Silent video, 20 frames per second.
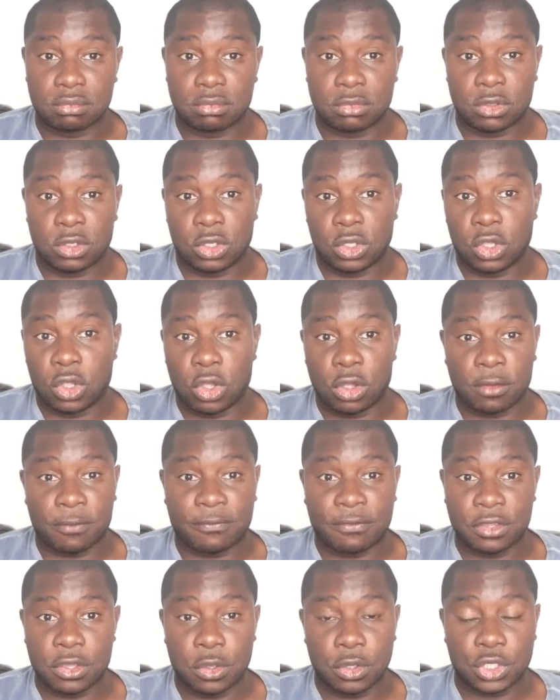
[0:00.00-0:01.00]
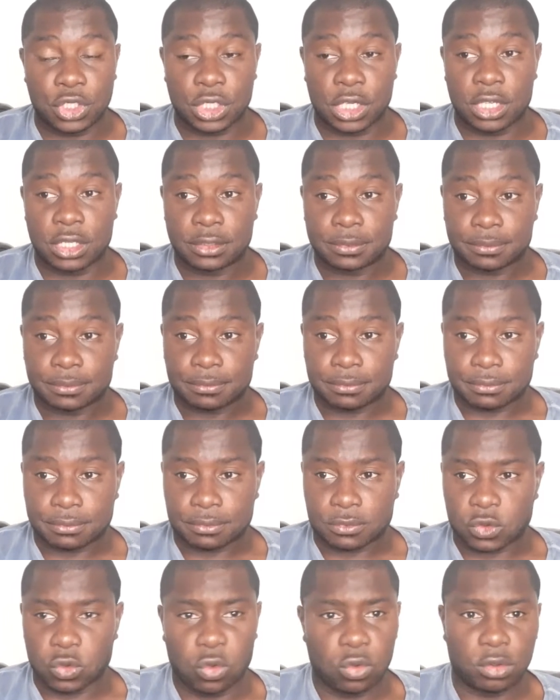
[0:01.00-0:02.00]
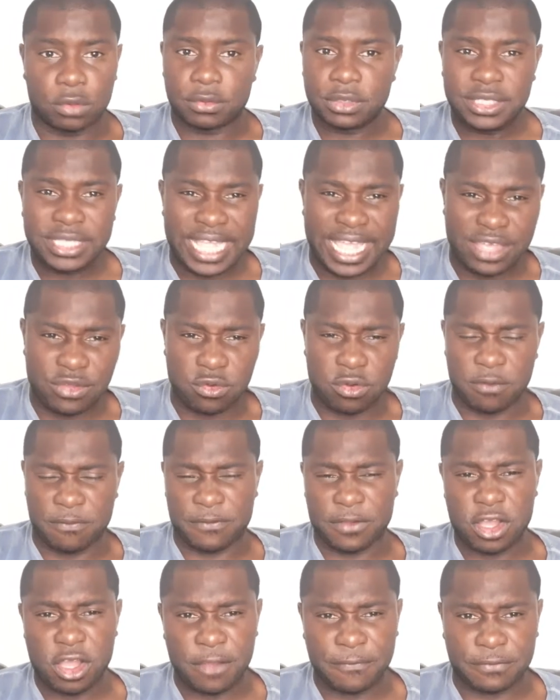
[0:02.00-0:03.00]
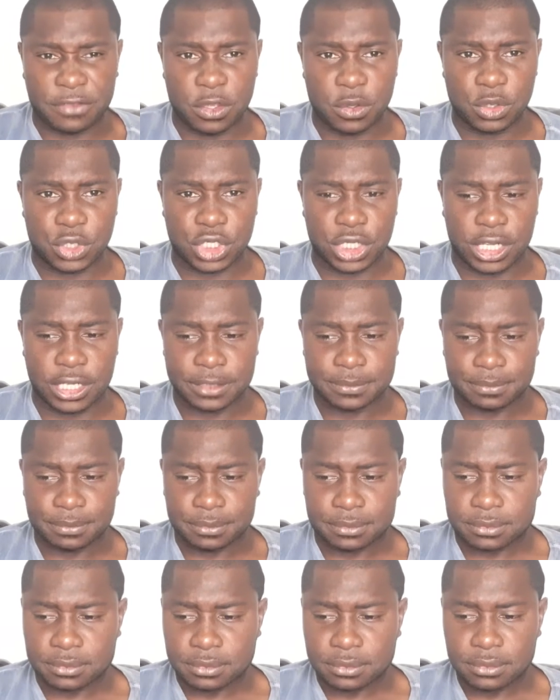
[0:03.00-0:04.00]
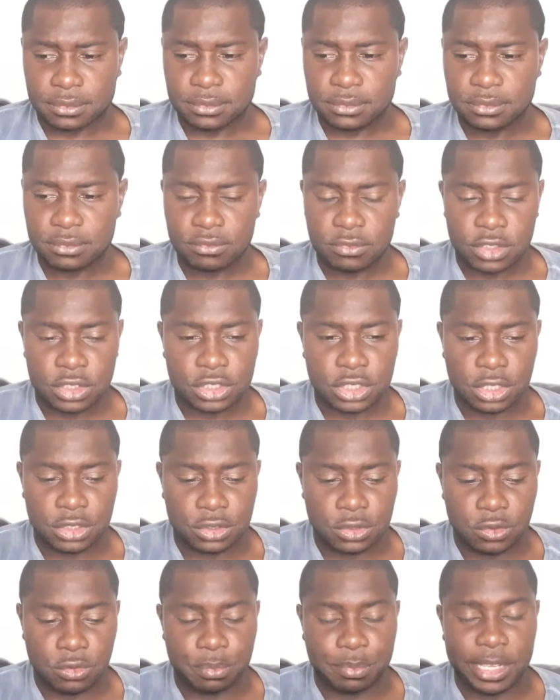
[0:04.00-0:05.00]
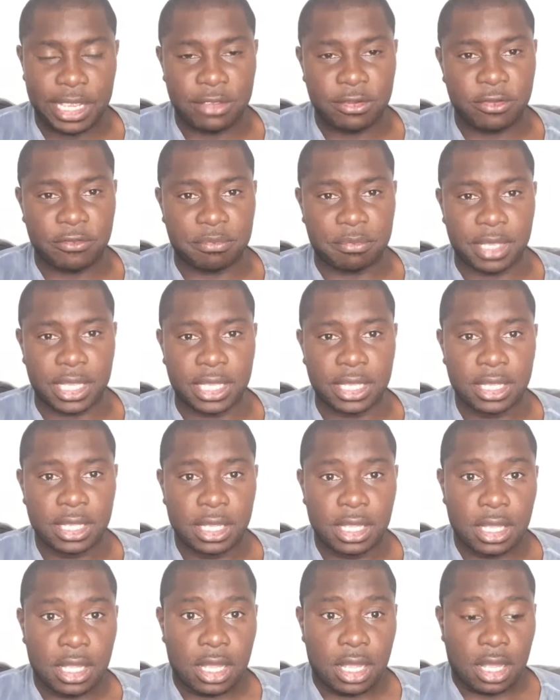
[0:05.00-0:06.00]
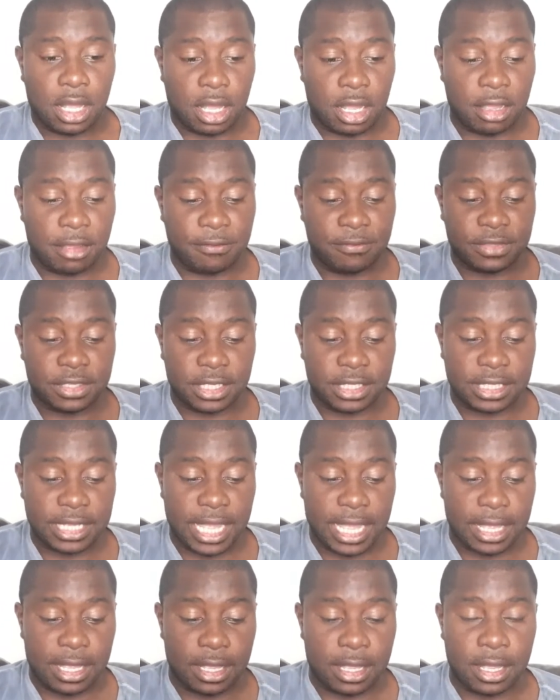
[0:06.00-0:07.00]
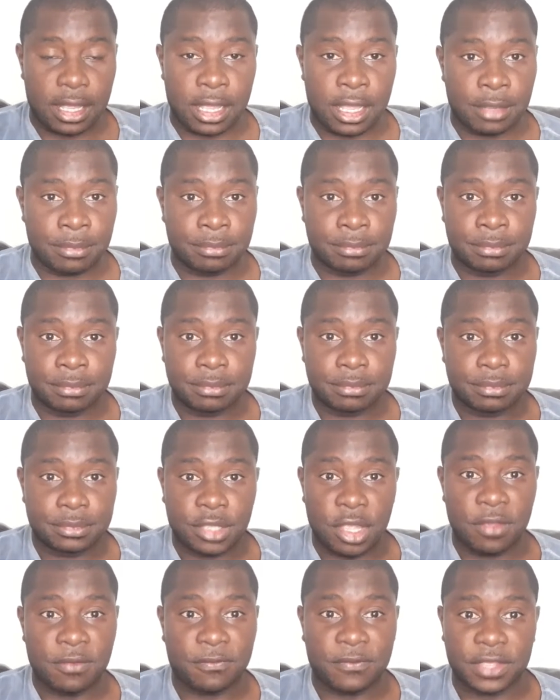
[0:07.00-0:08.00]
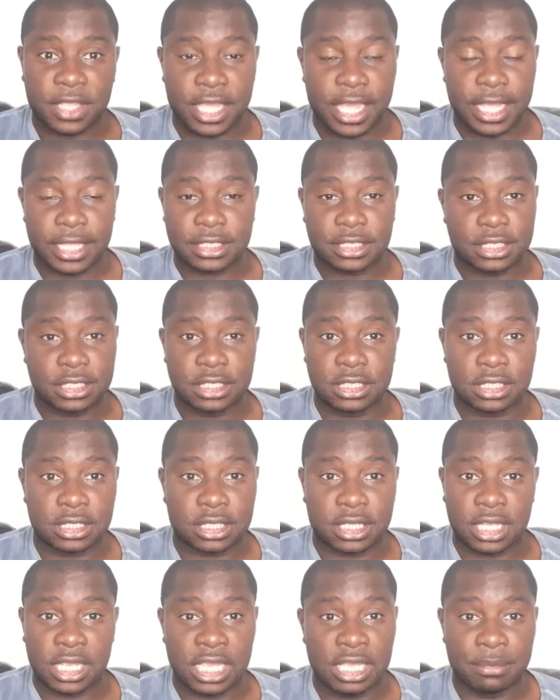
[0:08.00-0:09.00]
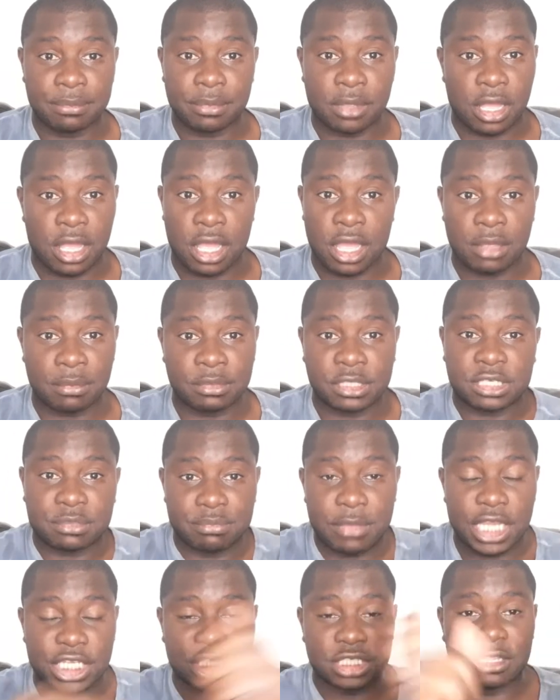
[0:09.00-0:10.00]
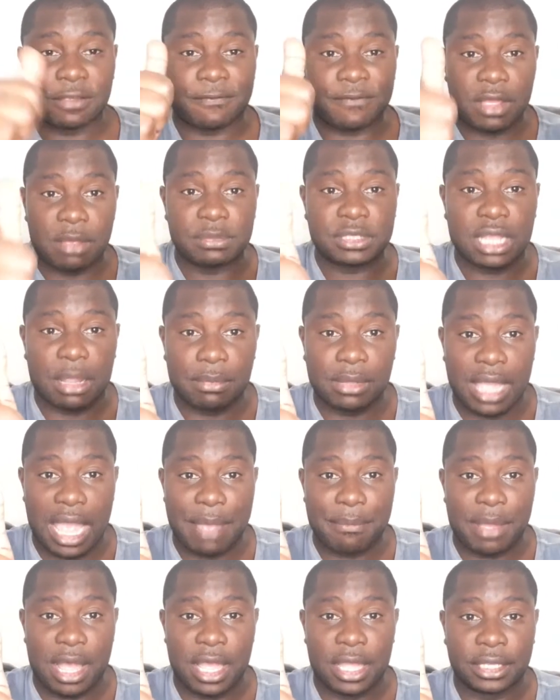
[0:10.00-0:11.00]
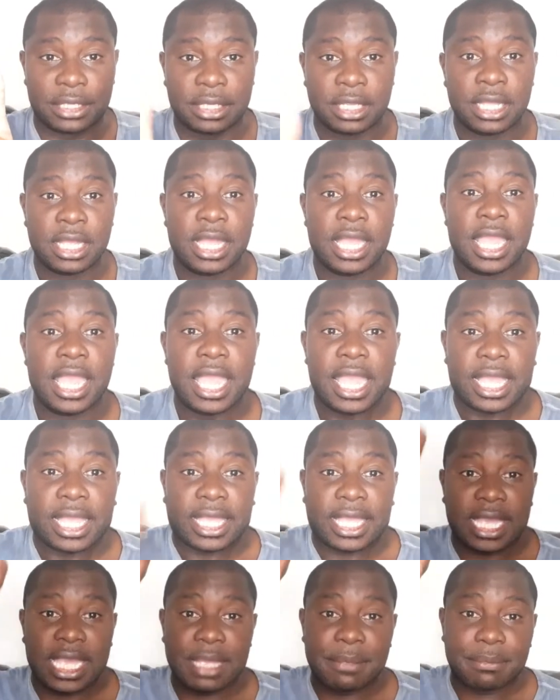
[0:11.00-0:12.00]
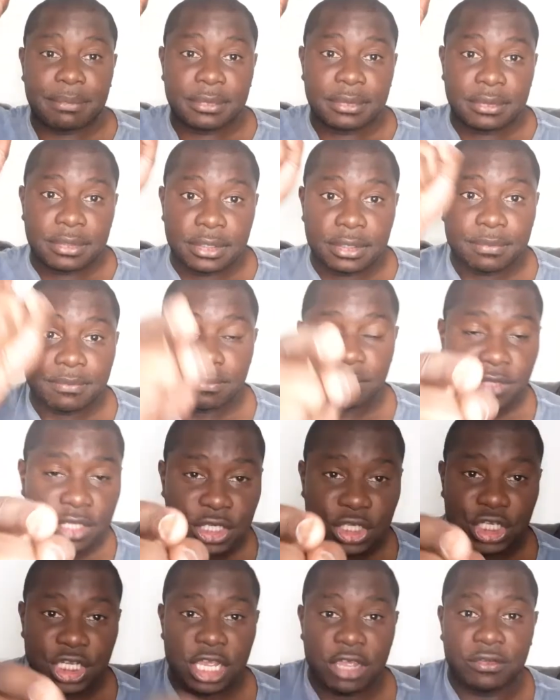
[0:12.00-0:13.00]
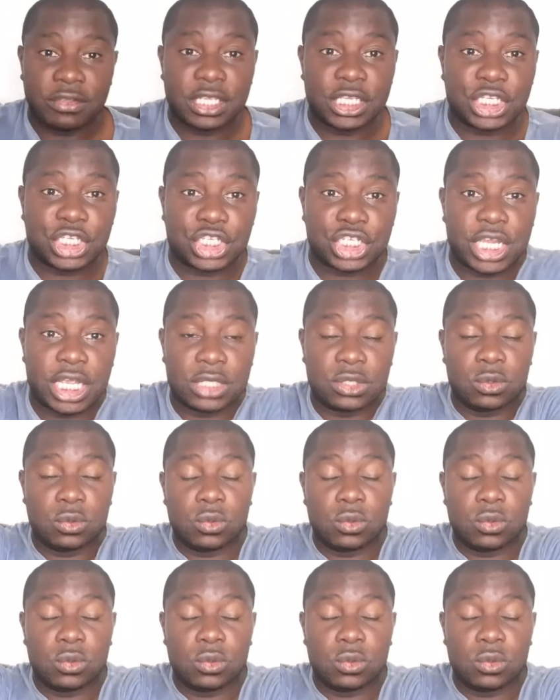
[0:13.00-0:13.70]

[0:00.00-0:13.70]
long future, or near or far future. So do bear with me. Other than that, don't forget to keep smashing the thumbs up like button. Keep sharing this channel